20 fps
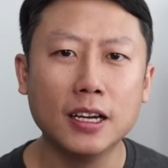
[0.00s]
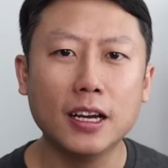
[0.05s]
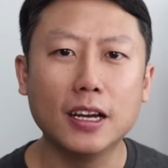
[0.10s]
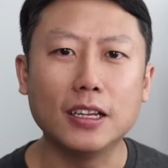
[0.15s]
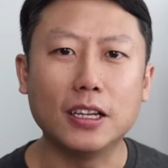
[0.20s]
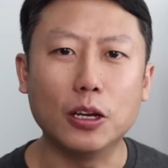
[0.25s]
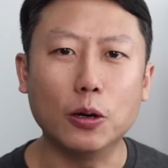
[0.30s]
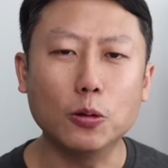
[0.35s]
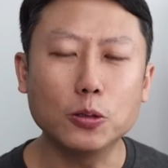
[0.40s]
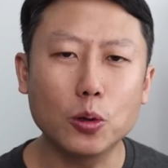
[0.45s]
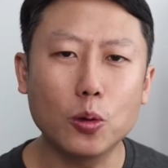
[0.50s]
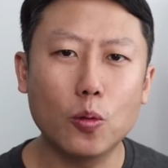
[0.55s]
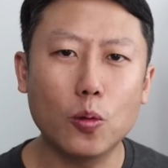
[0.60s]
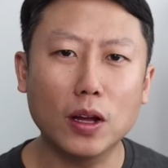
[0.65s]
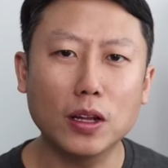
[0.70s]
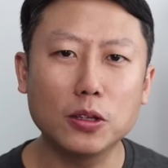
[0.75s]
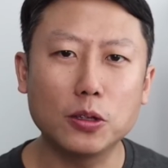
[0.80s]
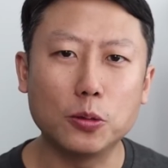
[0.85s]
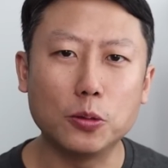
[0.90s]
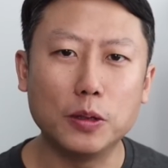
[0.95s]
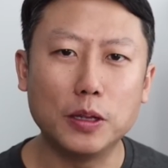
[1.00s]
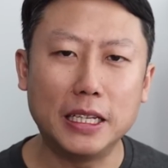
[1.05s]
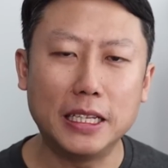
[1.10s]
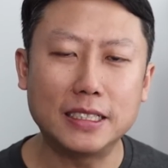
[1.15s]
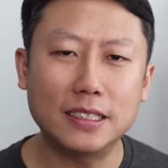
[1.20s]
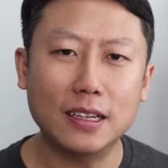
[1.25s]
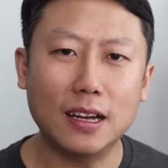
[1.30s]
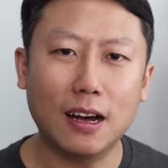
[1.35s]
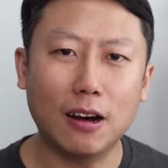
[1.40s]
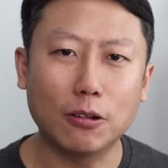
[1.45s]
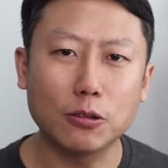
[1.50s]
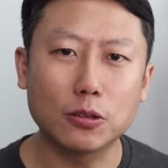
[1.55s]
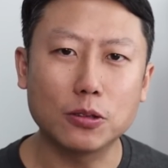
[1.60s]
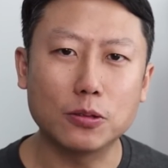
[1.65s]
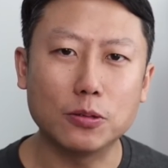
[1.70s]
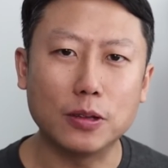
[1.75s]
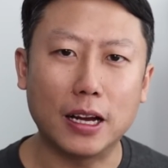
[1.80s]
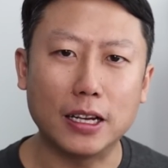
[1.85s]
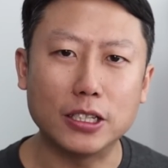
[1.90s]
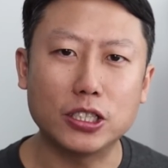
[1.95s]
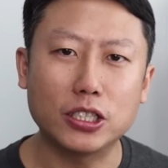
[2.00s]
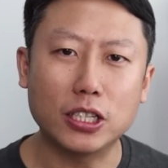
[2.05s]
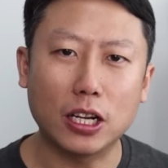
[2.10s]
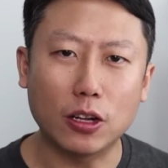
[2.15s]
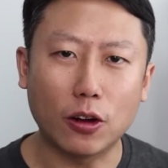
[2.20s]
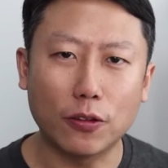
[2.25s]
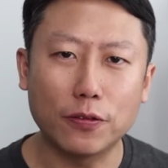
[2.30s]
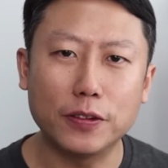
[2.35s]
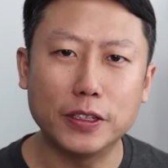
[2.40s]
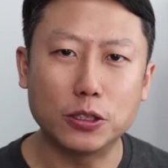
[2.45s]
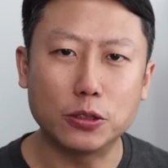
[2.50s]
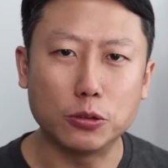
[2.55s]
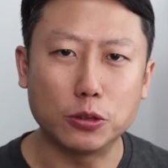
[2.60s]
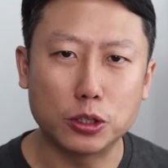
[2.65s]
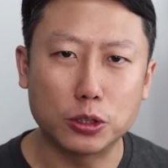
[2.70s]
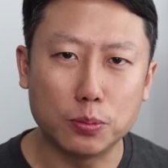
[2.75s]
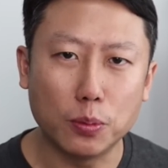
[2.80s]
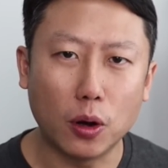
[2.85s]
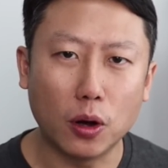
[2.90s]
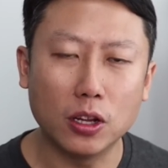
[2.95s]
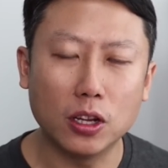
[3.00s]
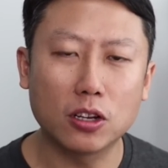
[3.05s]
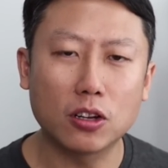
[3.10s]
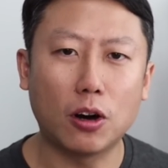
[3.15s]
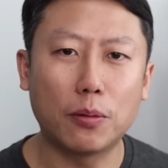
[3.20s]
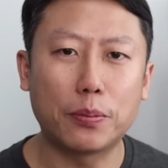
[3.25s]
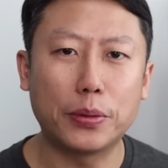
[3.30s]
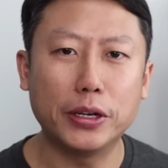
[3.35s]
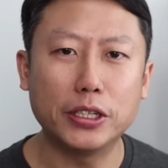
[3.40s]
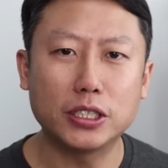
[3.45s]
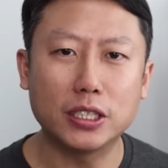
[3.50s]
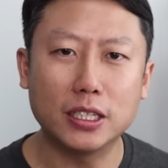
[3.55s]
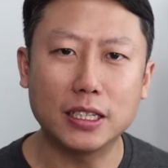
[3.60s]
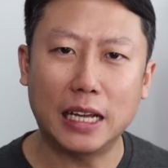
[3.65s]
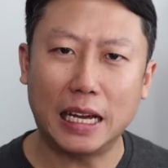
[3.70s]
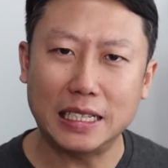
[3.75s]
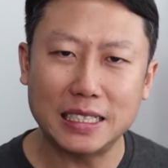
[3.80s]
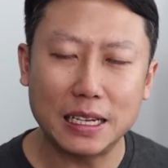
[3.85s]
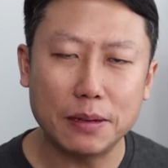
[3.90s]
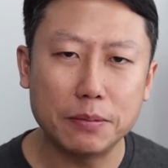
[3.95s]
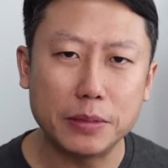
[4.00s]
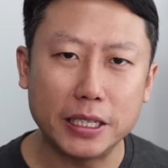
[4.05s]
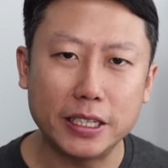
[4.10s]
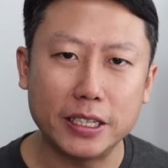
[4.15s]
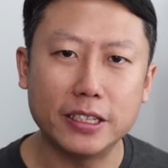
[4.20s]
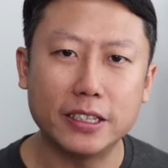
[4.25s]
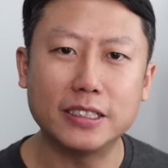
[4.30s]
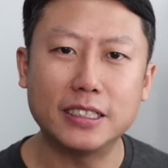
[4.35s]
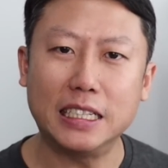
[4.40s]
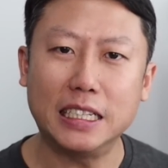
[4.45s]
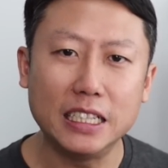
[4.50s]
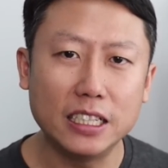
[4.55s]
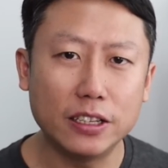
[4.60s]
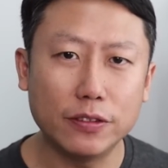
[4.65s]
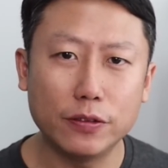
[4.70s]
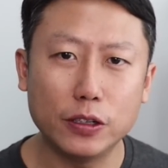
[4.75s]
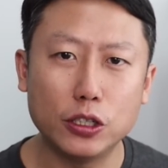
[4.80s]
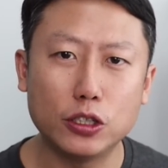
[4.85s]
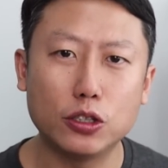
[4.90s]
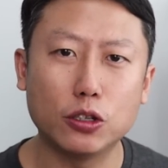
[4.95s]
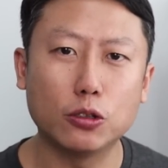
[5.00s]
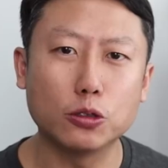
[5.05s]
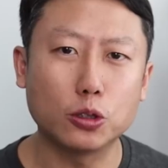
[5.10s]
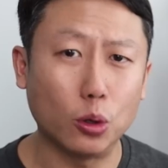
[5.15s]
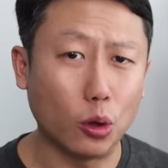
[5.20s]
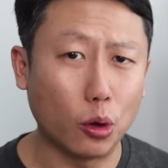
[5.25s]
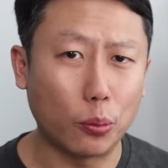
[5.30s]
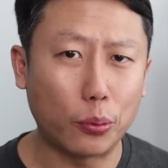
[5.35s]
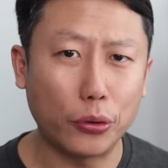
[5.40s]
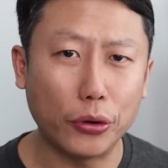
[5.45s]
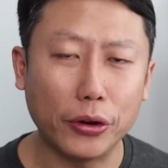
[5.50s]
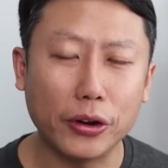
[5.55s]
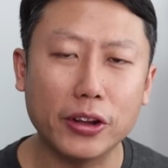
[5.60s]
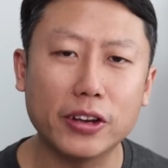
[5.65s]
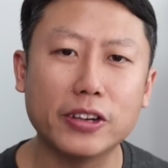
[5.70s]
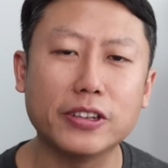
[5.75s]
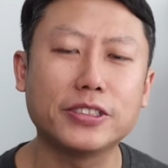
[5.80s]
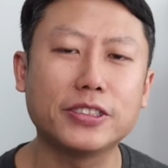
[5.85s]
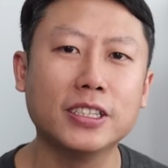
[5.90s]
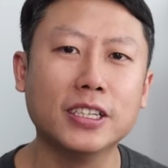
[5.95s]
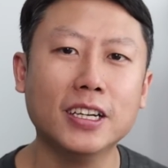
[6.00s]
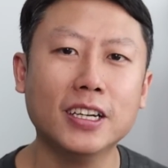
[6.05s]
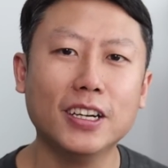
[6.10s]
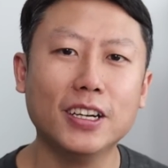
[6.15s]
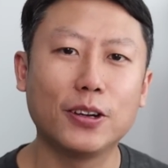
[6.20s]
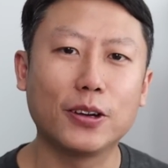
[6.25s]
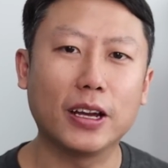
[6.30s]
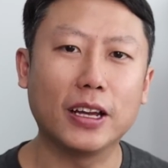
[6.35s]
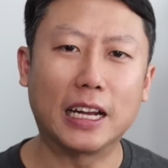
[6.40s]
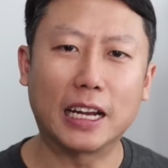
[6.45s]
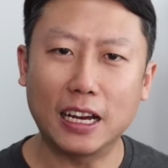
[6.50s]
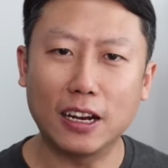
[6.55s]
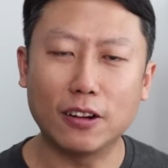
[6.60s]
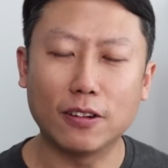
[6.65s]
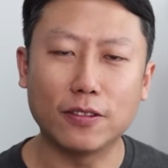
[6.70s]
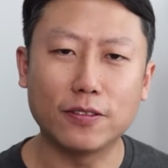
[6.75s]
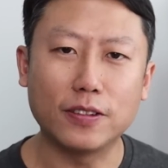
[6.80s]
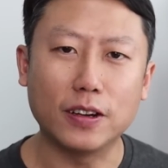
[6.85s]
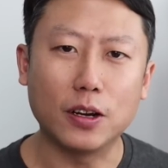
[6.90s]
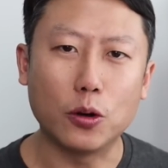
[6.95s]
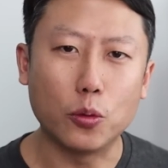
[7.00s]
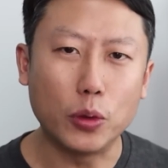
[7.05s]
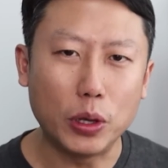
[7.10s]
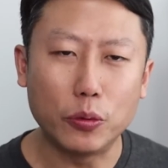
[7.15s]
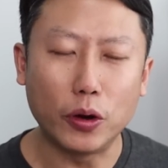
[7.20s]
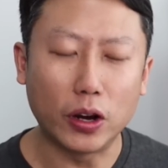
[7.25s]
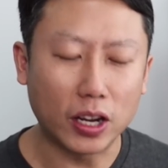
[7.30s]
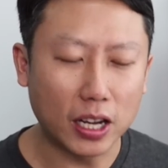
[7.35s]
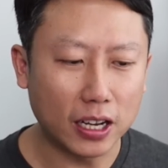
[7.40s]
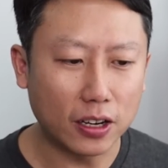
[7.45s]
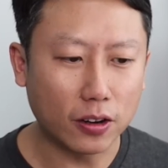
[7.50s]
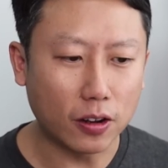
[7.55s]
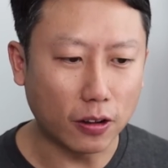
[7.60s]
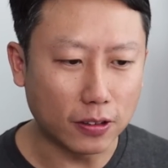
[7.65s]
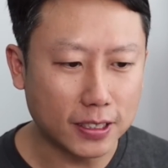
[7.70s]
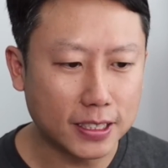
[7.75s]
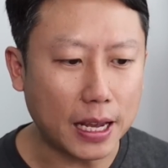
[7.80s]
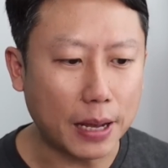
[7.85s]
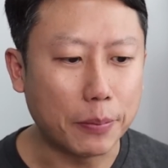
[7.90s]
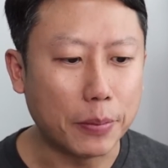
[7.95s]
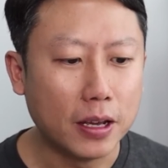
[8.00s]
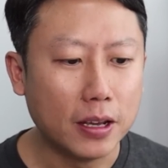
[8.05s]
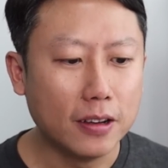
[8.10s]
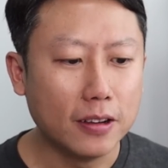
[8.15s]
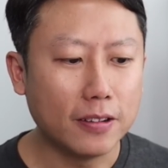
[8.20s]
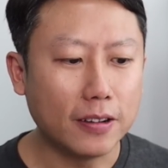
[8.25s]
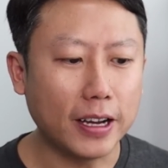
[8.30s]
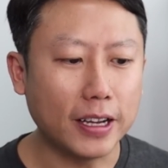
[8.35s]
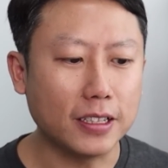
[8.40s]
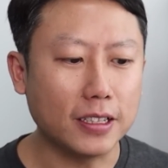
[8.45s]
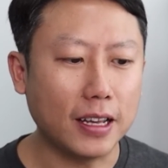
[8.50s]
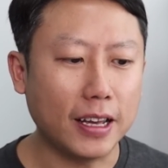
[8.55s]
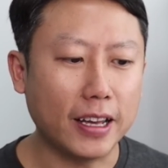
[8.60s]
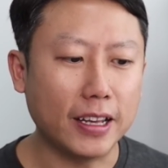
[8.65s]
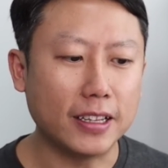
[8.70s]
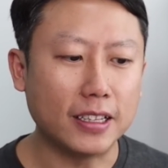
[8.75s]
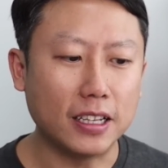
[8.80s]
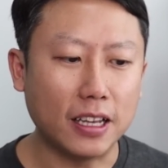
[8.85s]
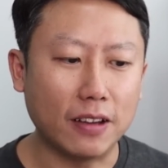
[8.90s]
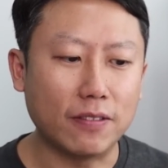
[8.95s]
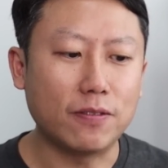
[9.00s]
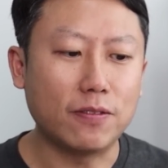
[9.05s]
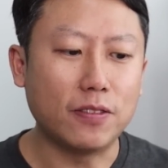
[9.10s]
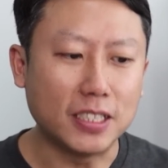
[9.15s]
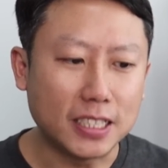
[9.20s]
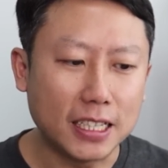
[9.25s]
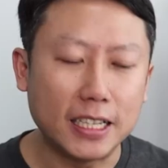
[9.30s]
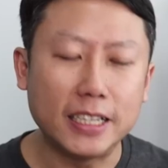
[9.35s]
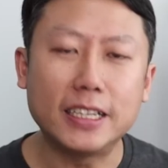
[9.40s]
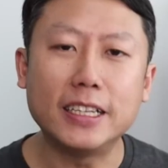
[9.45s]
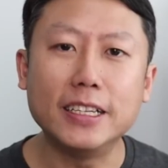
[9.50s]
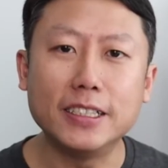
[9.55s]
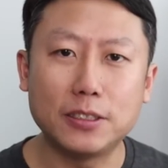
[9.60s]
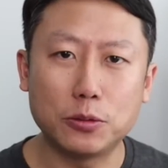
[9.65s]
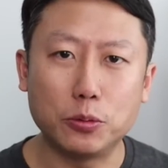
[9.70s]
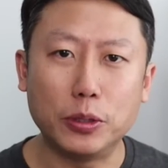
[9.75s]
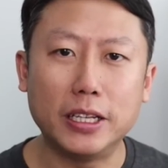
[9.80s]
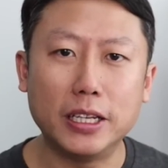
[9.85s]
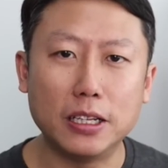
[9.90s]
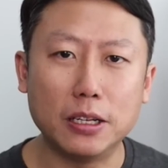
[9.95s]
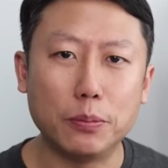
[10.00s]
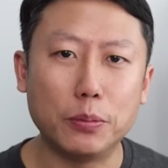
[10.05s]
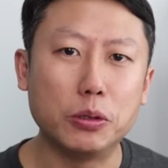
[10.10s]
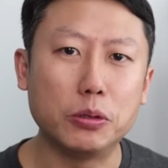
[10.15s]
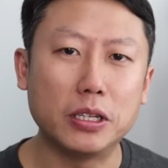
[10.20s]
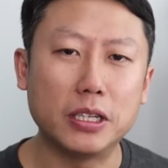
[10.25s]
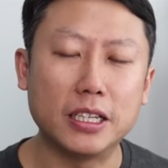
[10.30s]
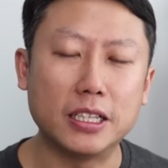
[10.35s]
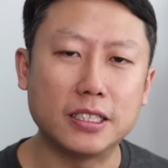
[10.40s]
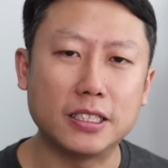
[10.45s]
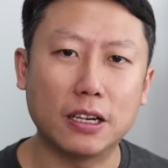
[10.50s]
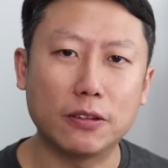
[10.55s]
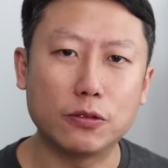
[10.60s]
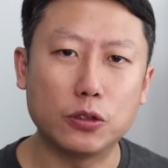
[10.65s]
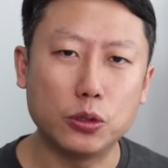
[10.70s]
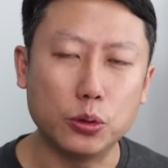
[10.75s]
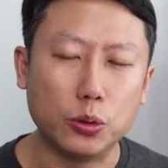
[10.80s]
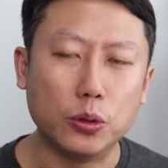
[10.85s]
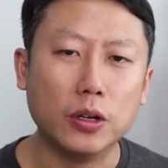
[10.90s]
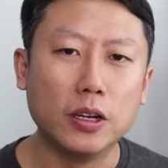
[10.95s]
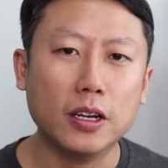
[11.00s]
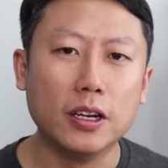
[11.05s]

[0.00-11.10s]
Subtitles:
They also want to lease out to like shared office to smaller corporation, SMEs, individuals, solopreneurs, okay, that kind of WeWork kind of concept, right? And they have facilities within the building itself too.